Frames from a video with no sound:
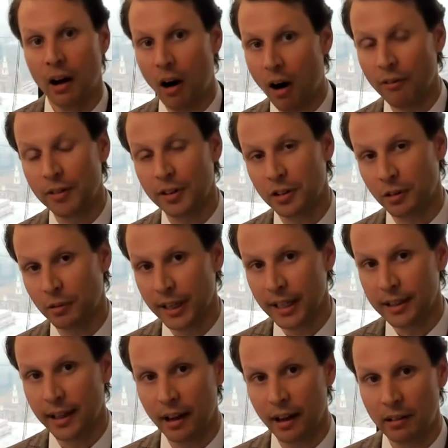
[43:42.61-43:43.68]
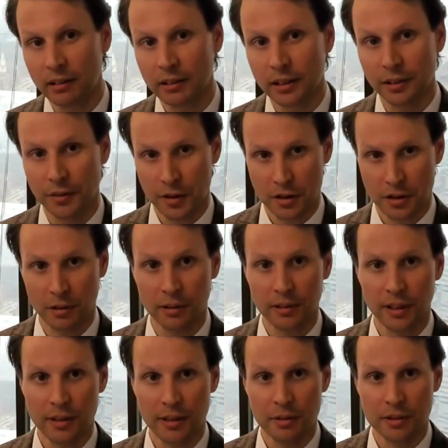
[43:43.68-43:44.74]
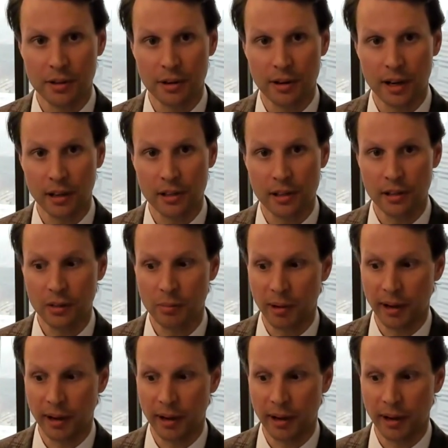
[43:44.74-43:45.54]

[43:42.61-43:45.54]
office, or retail, facilitate those introductions.